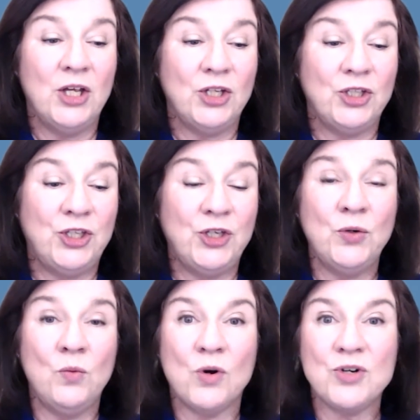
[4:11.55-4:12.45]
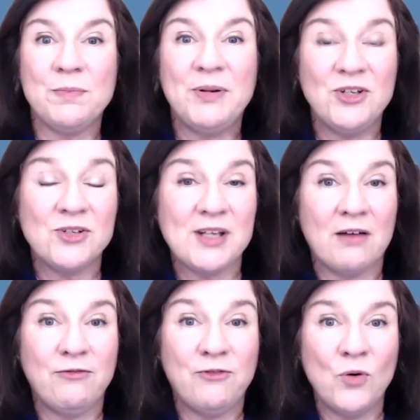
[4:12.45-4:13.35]
you want to put
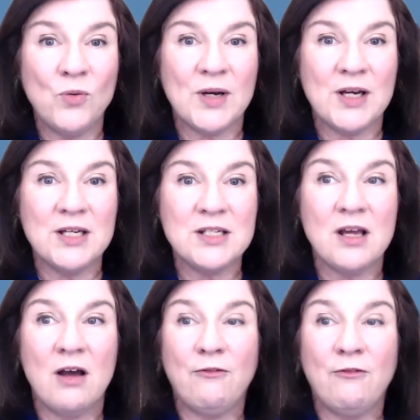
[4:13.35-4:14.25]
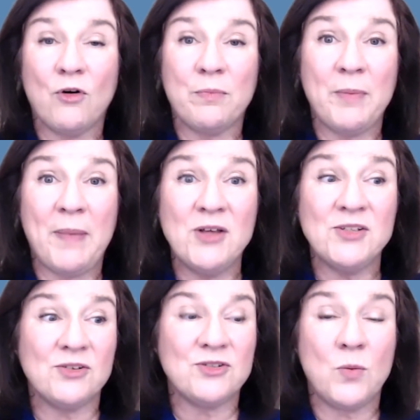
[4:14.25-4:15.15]
yourself forward for a
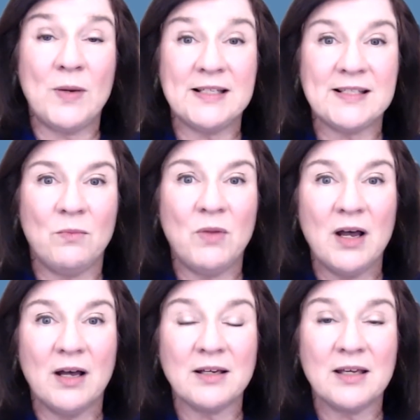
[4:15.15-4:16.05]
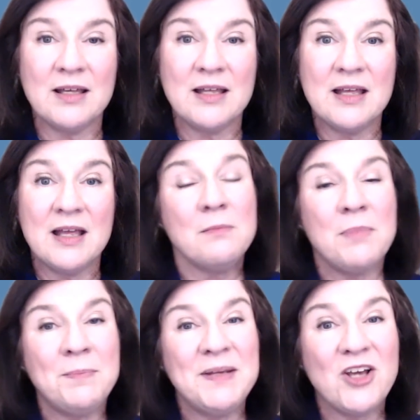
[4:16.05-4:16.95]
proposal to win some work.
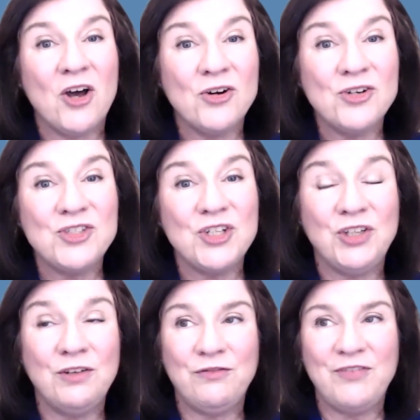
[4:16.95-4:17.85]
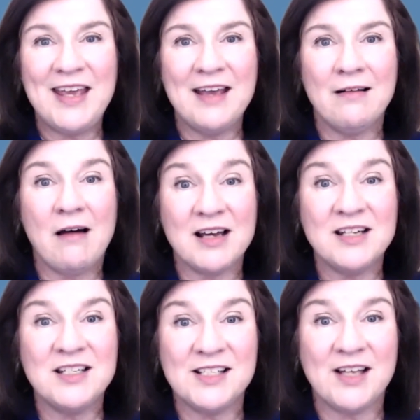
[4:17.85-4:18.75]
But because you feel
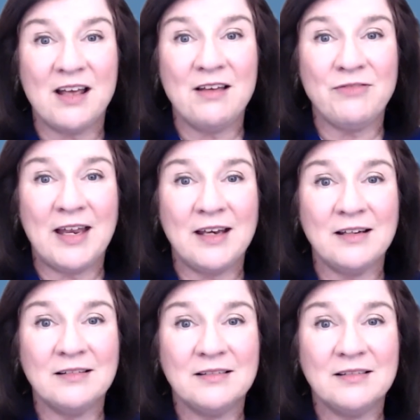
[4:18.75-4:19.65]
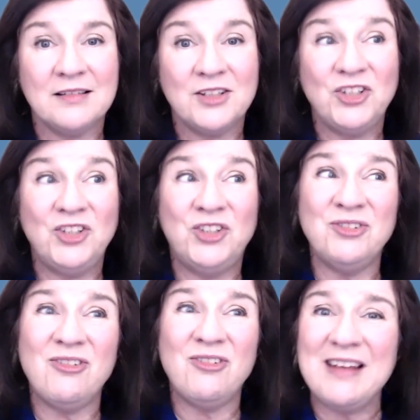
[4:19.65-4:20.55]
undeserving,
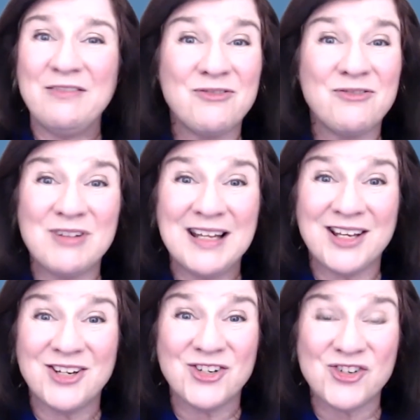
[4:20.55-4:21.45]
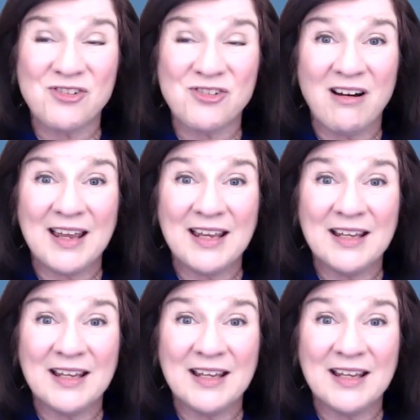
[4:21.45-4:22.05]
you're not even really going to try